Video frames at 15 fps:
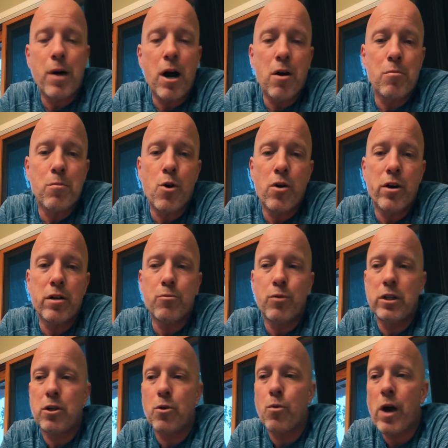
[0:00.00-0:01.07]
and tomorrow
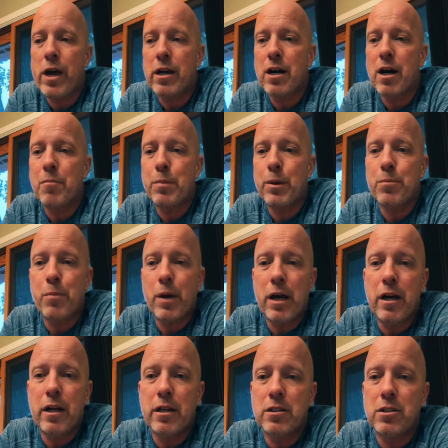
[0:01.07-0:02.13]
morning when you wake up
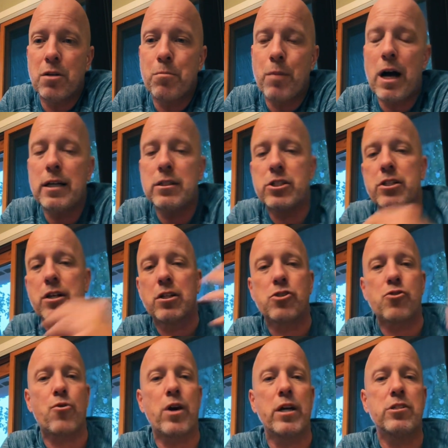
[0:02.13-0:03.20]
in bed and your mind
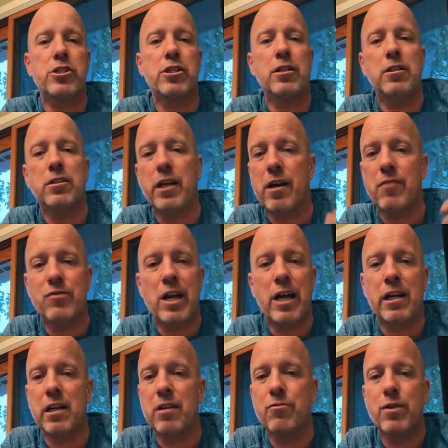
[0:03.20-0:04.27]
starts racing and you
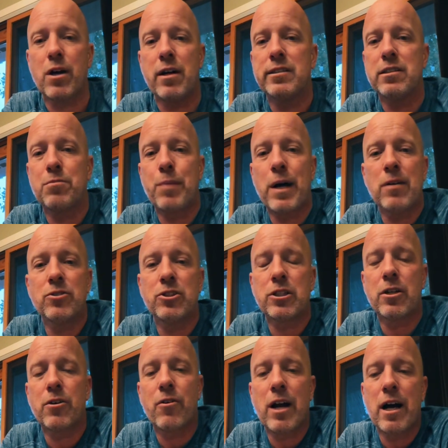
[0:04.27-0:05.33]
have negative thoughts
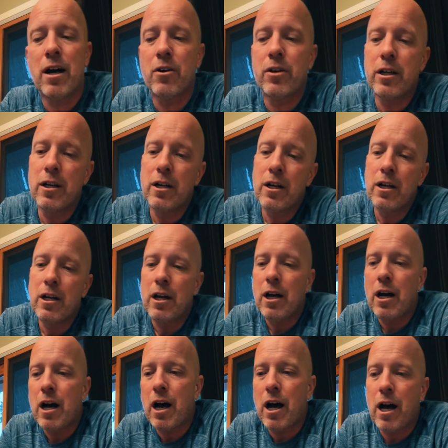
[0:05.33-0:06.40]
bouncing around
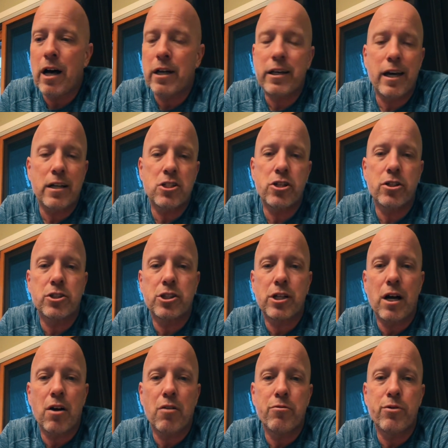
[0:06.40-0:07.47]
uh, catch
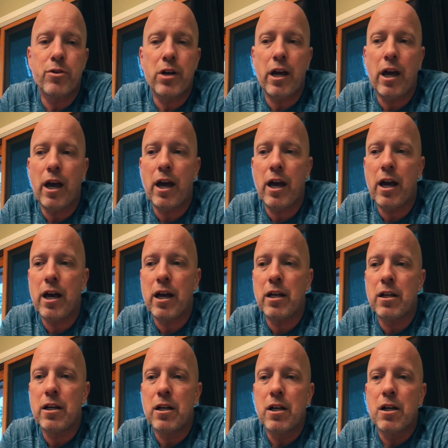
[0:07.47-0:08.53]
yourself
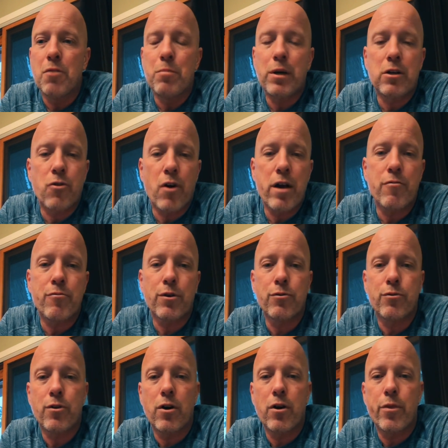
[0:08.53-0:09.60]
and be
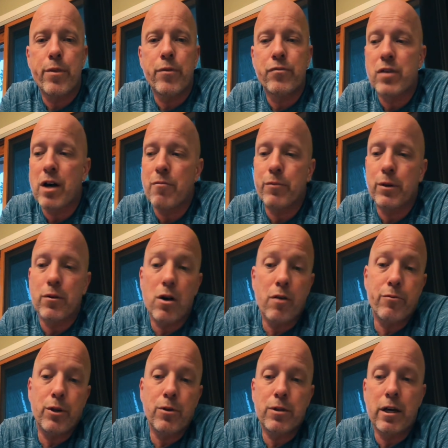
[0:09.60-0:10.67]
grateful for a
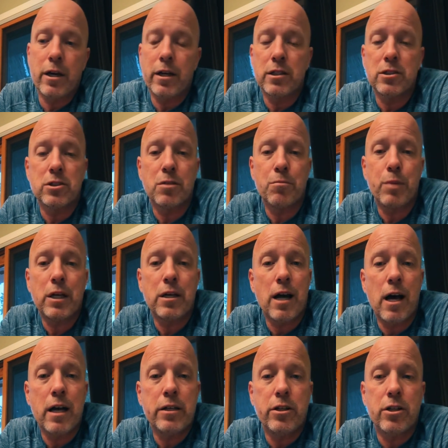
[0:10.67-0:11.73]
couple, a few things, and
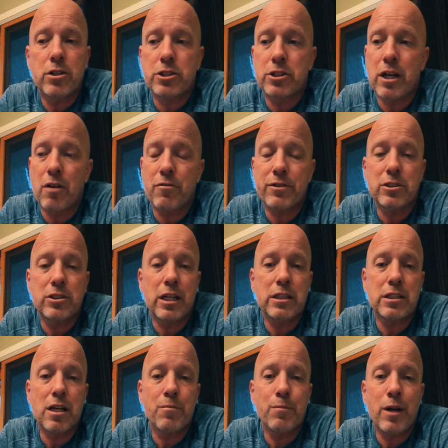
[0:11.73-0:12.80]
be kind to yourself
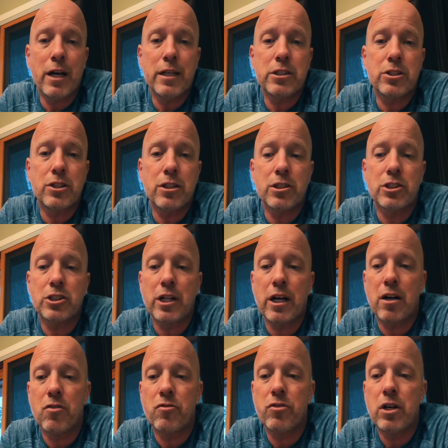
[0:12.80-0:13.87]
and say something nice to
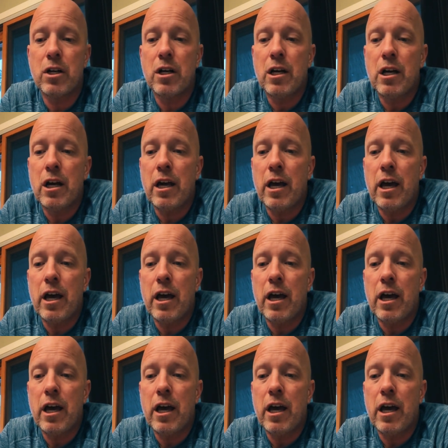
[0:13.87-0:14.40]
yourself.